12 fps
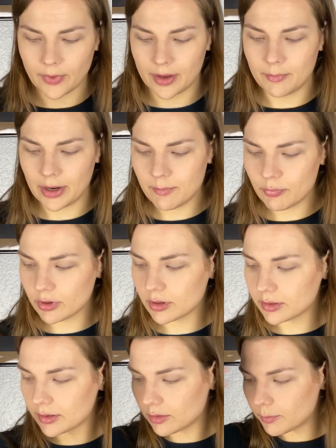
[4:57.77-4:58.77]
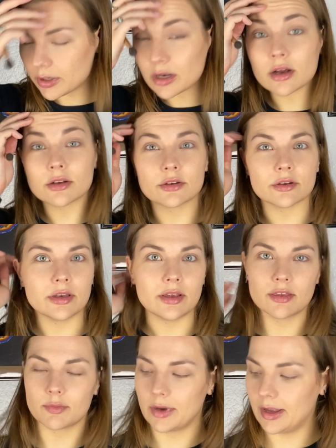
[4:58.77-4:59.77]
I might put a little bit
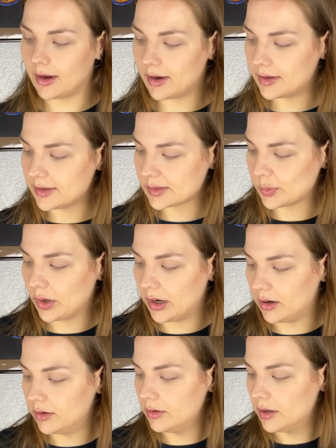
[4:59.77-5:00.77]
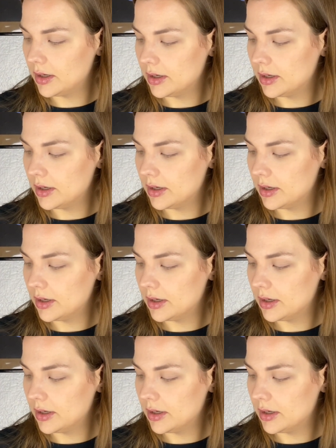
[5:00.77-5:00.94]
underneath my eye as well.